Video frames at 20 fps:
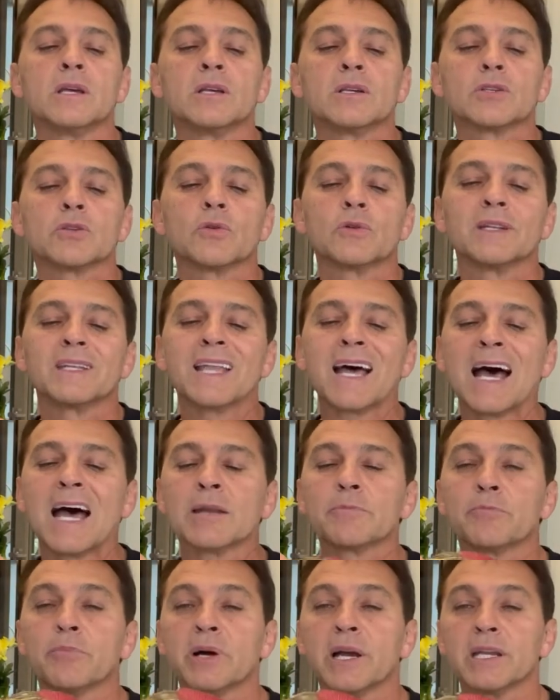So
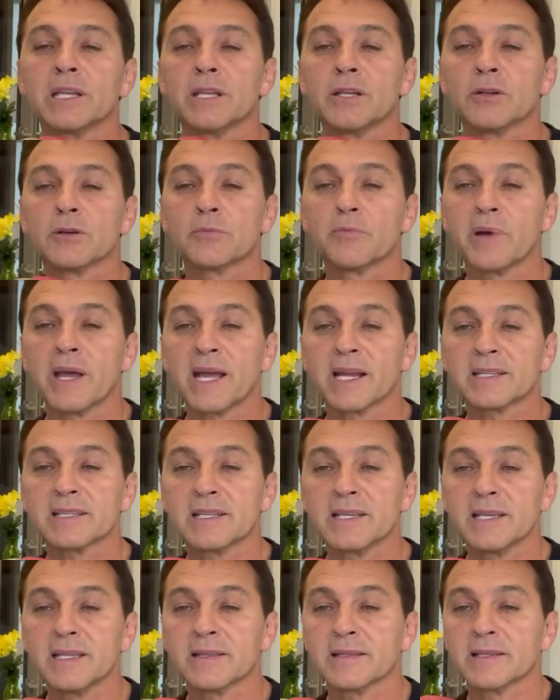not biting your back
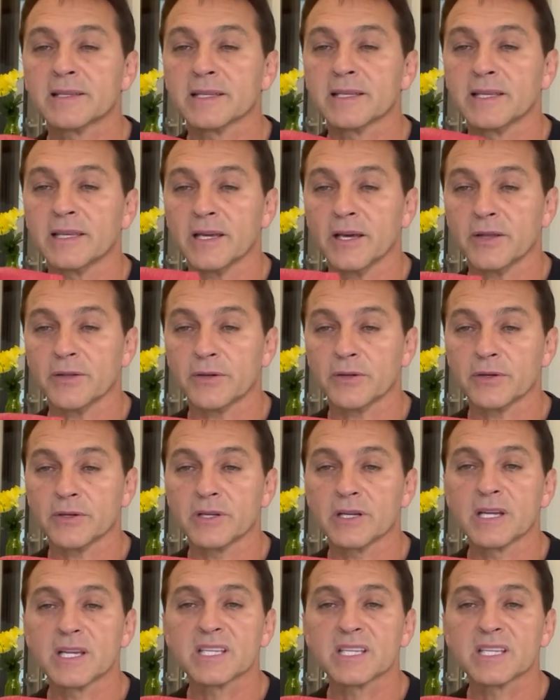teeth together